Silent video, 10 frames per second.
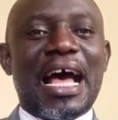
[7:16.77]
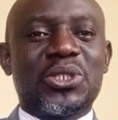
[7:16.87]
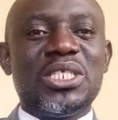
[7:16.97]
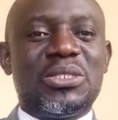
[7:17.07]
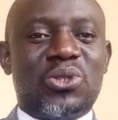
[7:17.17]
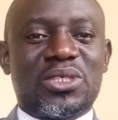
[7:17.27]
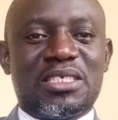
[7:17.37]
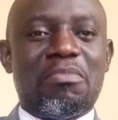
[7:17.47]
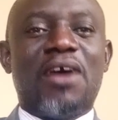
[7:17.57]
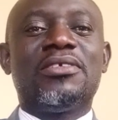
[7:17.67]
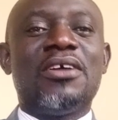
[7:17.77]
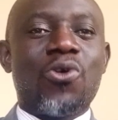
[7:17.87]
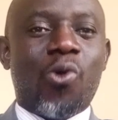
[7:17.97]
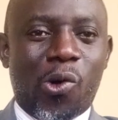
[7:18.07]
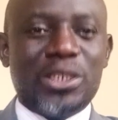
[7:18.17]
actually talks
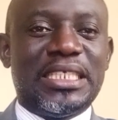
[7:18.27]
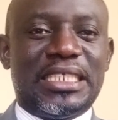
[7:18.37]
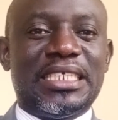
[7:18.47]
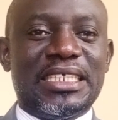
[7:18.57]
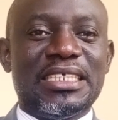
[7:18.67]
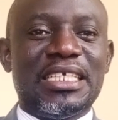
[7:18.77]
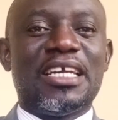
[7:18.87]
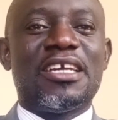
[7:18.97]
about quantity